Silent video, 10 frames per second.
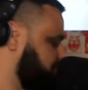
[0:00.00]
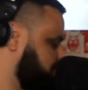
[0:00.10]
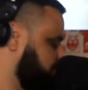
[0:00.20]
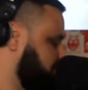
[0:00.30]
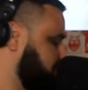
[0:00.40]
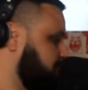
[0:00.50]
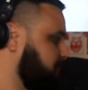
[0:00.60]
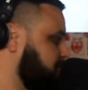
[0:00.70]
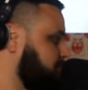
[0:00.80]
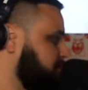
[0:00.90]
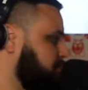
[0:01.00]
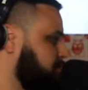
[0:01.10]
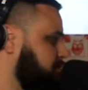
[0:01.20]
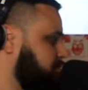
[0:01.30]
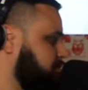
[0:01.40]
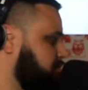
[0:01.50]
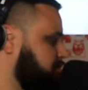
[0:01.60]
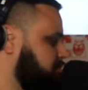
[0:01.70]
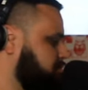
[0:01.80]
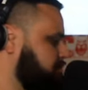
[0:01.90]

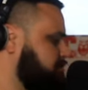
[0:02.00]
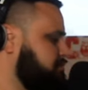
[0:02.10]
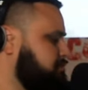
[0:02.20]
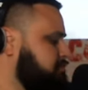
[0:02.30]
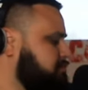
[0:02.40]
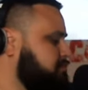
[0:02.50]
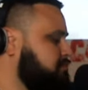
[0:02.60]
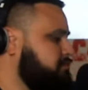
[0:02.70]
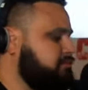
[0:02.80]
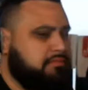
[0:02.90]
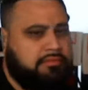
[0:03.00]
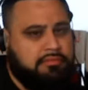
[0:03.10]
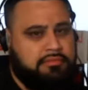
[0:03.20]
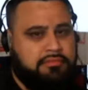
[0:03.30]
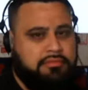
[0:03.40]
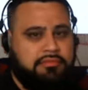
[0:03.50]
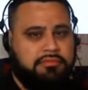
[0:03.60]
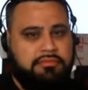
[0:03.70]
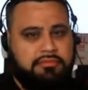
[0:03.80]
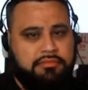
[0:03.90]

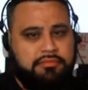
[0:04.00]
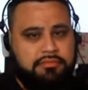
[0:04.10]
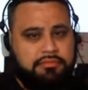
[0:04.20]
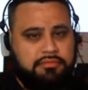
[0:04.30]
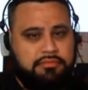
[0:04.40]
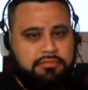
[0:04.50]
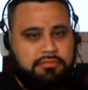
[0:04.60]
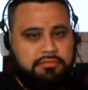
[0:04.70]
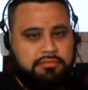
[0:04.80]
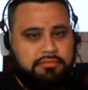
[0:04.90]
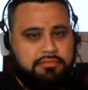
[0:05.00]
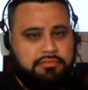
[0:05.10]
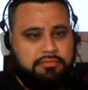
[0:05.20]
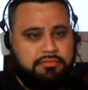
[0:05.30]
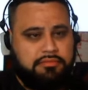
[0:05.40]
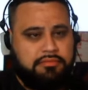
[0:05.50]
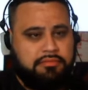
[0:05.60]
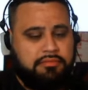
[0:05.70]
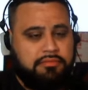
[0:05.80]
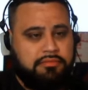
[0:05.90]

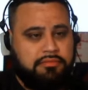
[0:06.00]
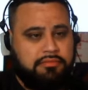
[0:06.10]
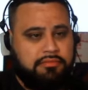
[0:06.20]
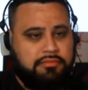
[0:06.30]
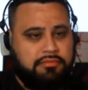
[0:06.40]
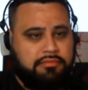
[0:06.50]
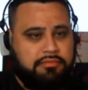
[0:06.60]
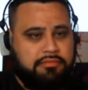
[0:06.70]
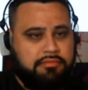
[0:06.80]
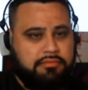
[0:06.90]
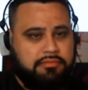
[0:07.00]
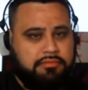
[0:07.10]
[no speech]